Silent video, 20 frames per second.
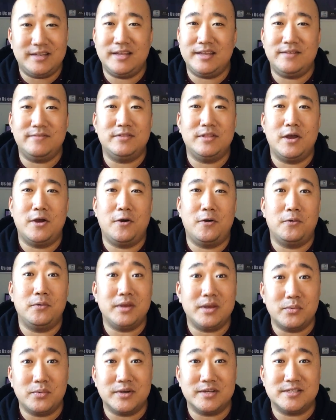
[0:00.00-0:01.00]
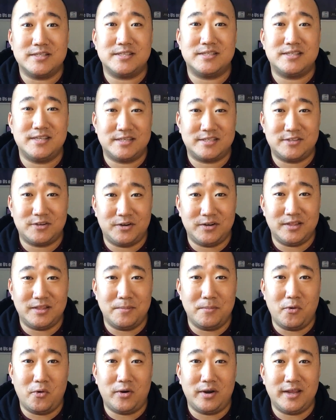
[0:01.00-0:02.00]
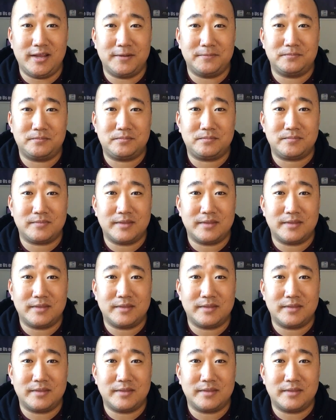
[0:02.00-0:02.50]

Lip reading: Even though it was 6:30 in the morning